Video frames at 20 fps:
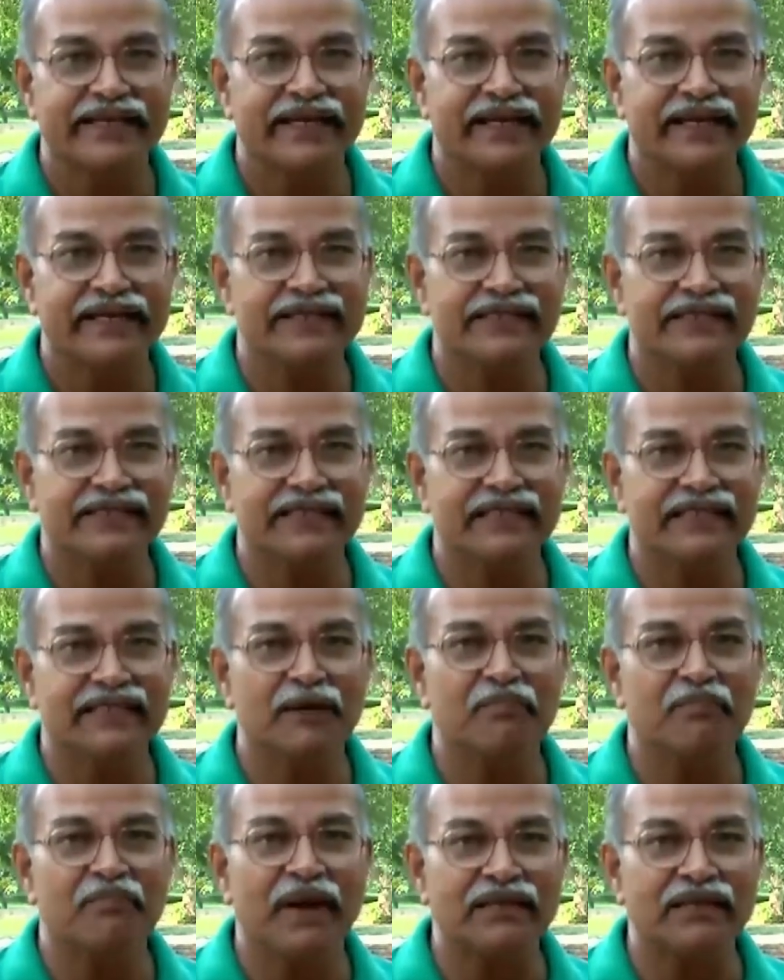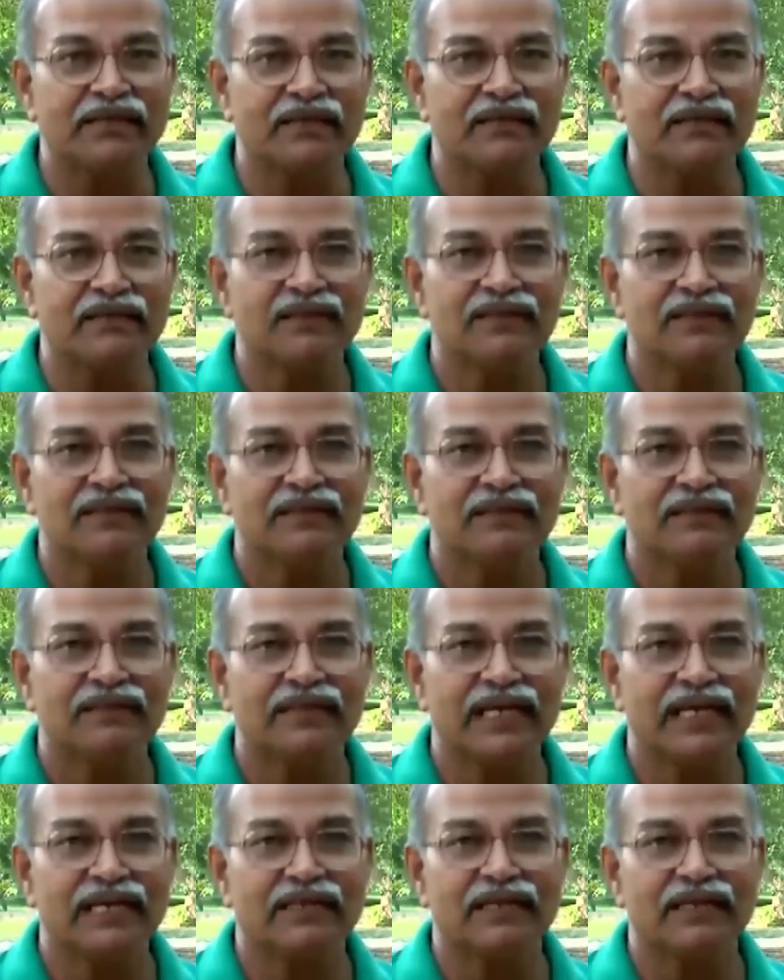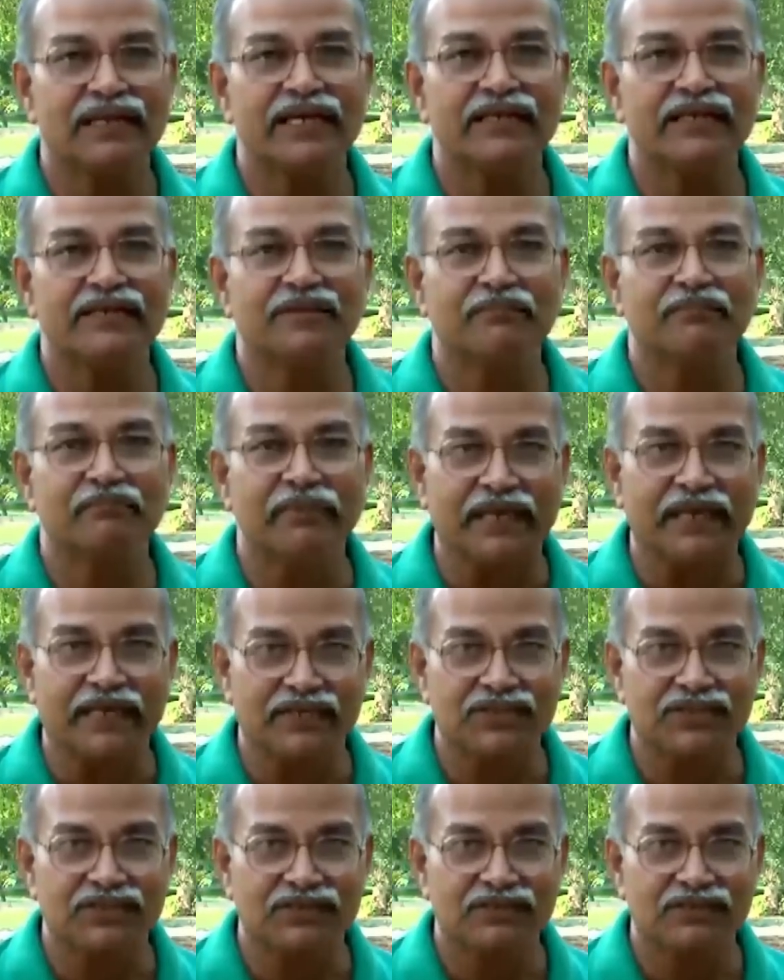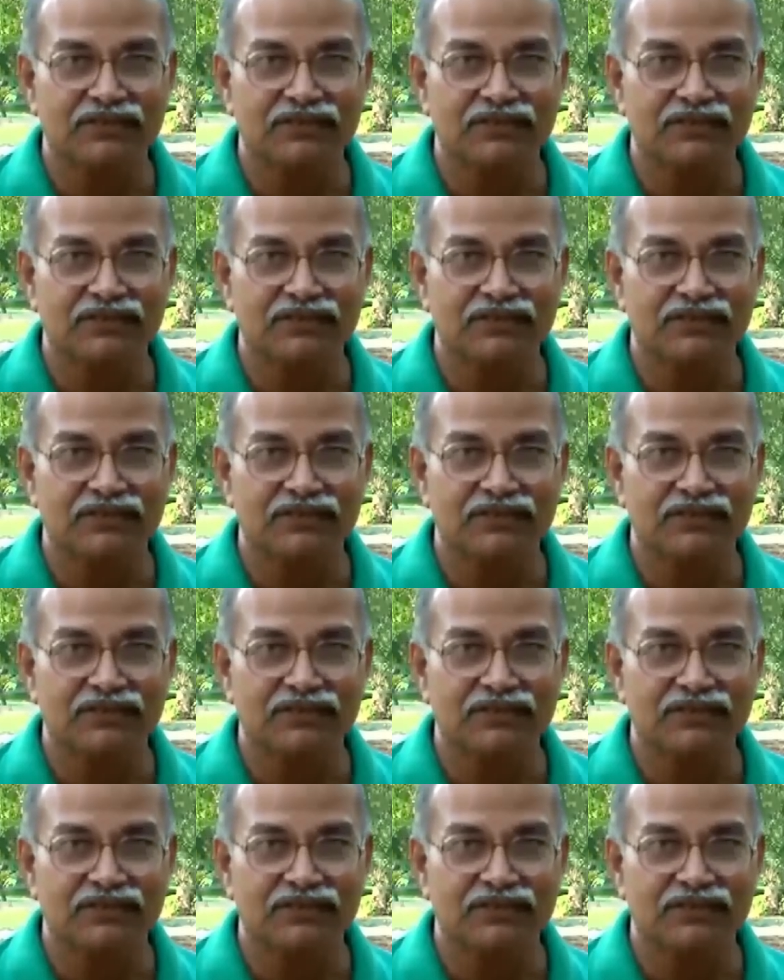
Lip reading: and see the pattern that light makes.